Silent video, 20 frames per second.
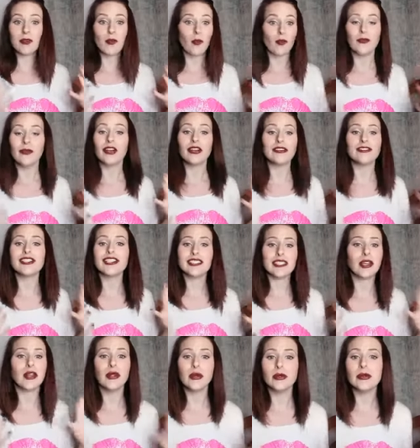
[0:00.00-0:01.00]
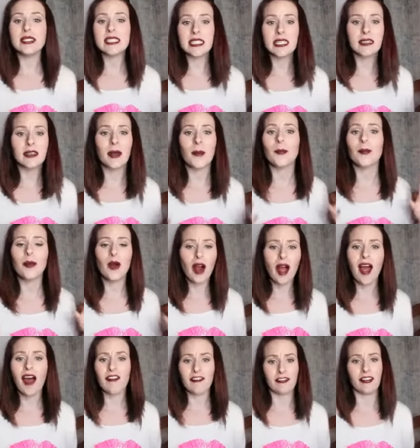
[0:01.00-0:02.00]
losing
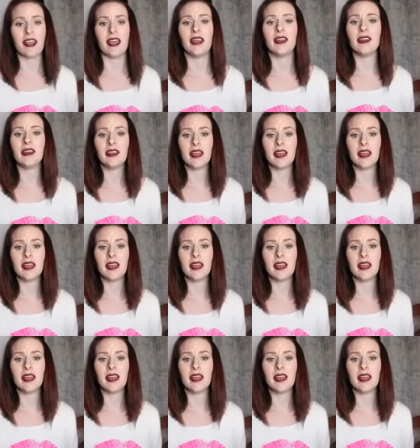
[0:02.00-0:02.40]
profit,